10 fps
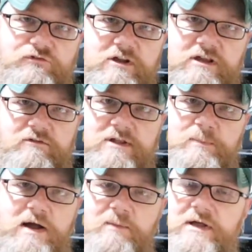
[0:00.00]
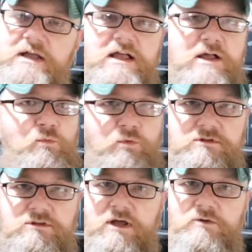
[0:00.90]
drinker in a pub
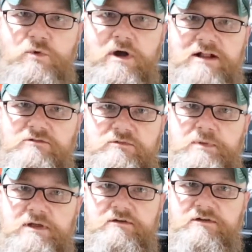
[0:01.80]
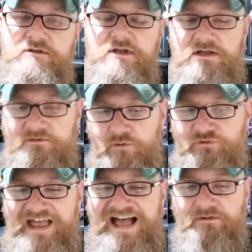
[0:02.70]
wouldn't know what Alt beer is. And of
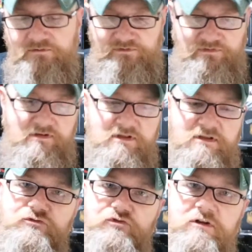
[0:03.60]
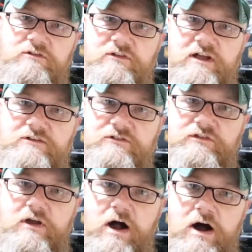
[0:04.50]
course, Alt translates
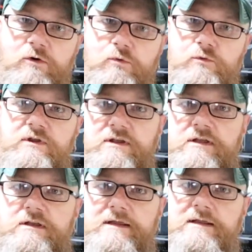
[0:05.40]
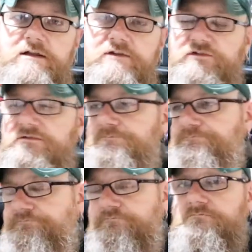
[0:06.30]
to old in English.
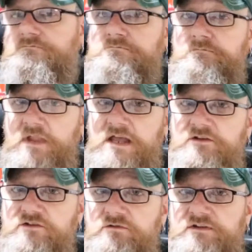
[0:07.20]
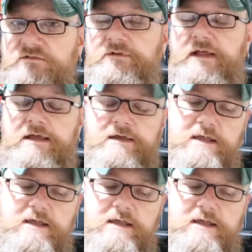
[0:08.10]
And there's a reason for that.